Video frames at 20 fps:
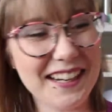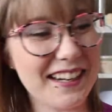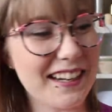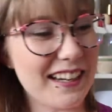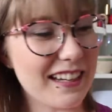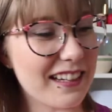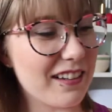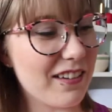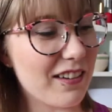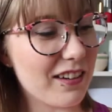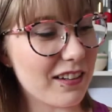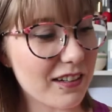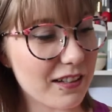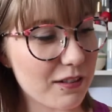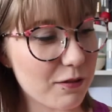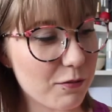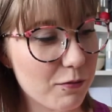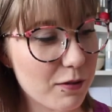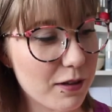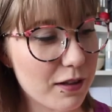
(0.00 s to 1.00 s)
I got
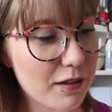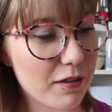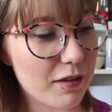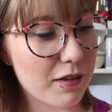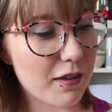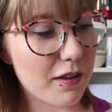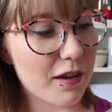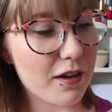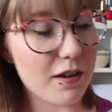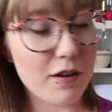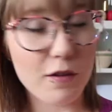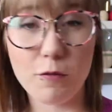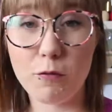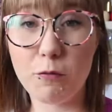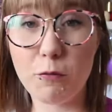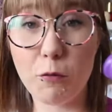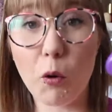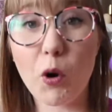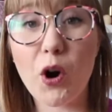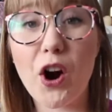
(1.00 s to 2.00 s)
it with
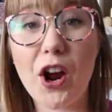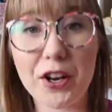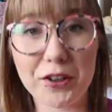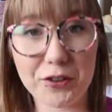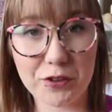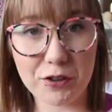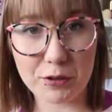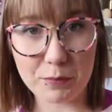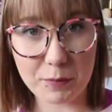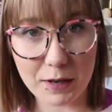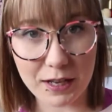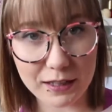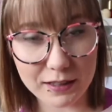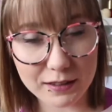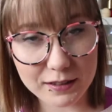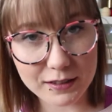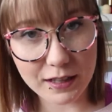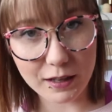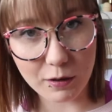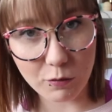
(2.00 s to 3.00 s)
400
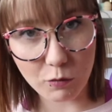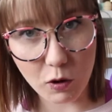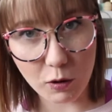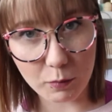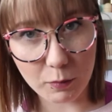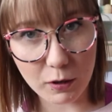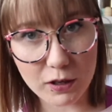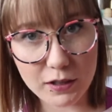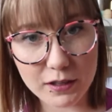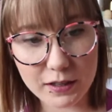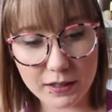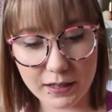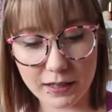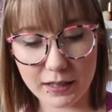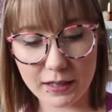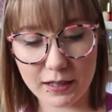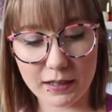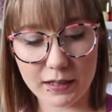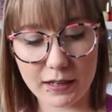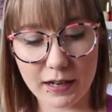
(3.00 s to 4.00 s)
bags at Walmart
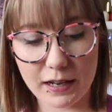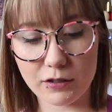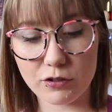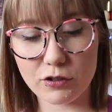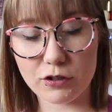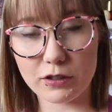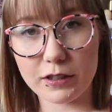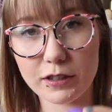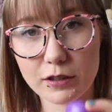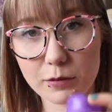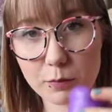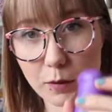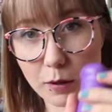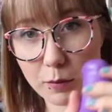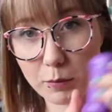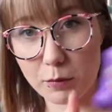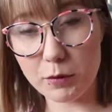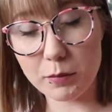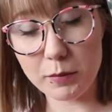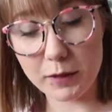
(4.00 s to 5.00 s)
and naturally it's
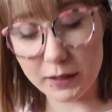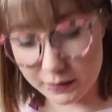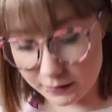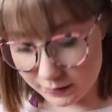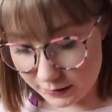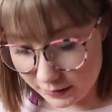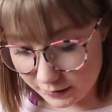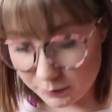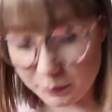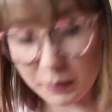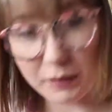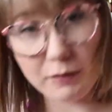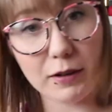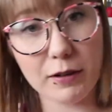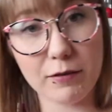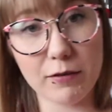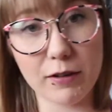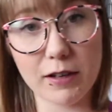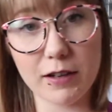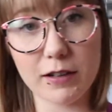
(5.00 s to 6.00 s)
purple because that's my
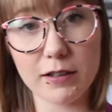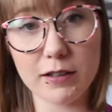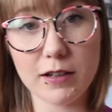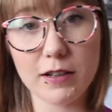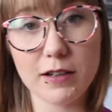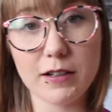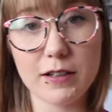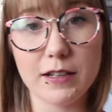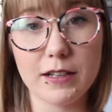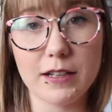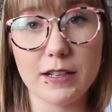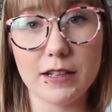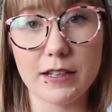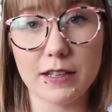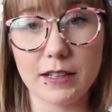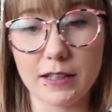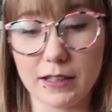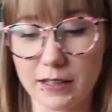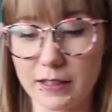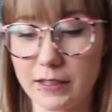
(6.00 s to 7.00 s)
favorite color.
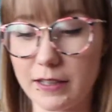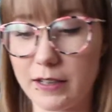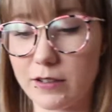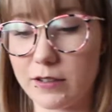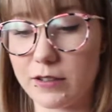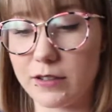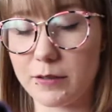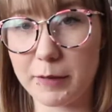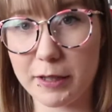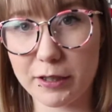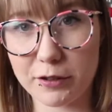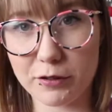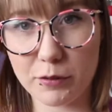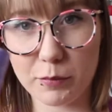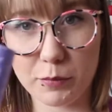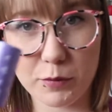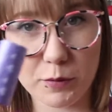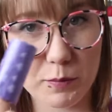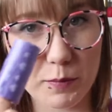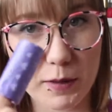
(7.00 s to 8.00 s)
And here's some extra
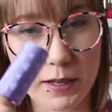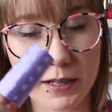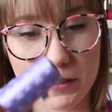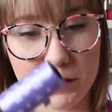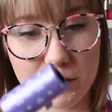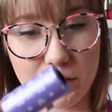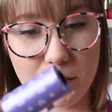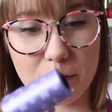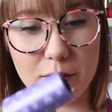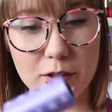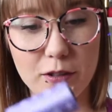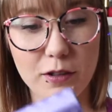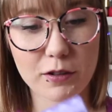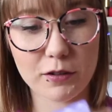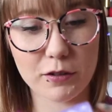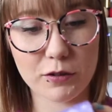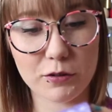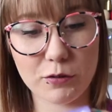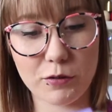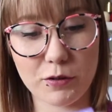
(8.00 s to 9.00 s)
poop bags from the
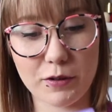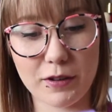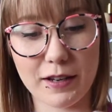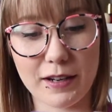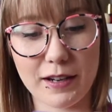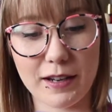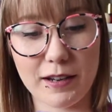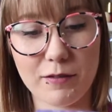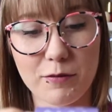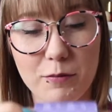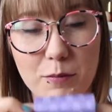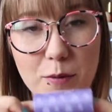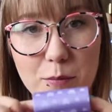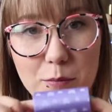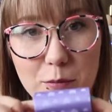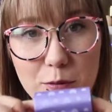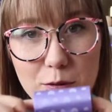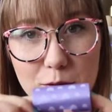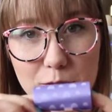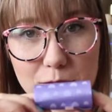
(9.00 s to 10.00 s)
dollar store that have
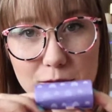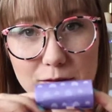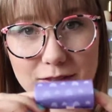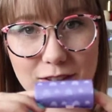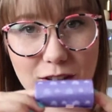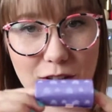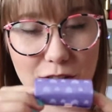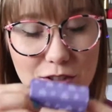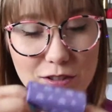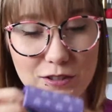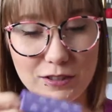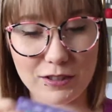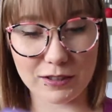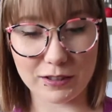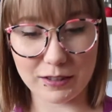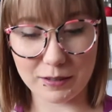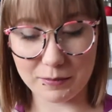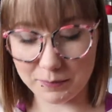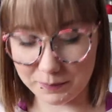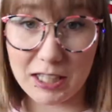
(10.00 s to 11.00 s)
purple hearts
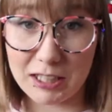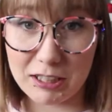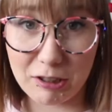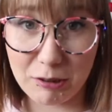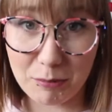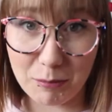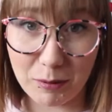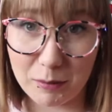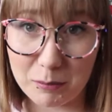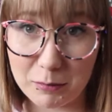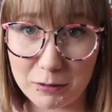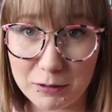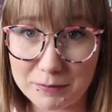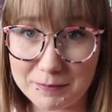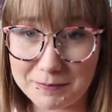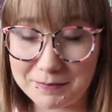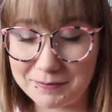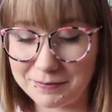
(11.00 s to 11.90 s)
on them. I like purple.